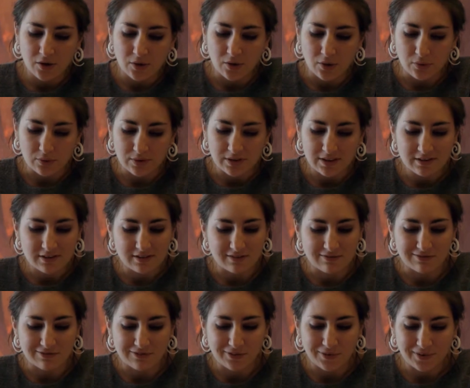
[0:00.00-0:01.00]
only some
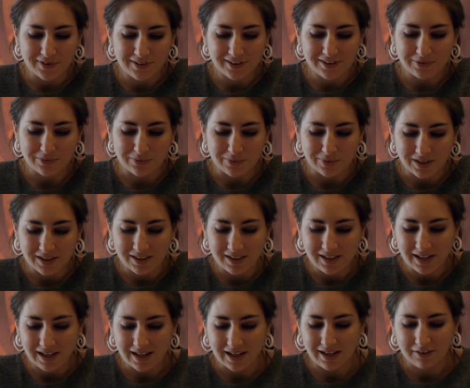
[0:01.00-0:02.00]

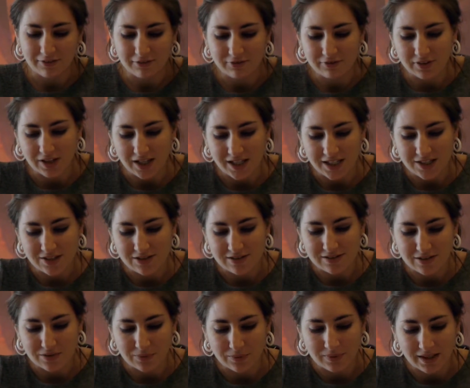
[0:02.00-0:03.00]
4½ light years
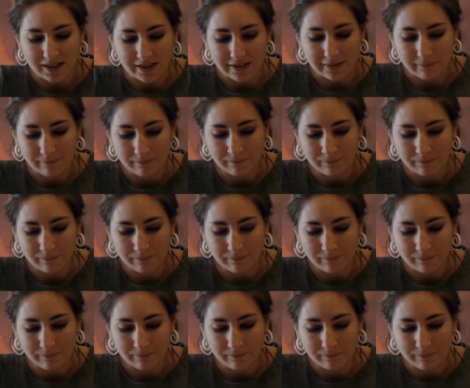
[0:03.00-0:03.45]
away.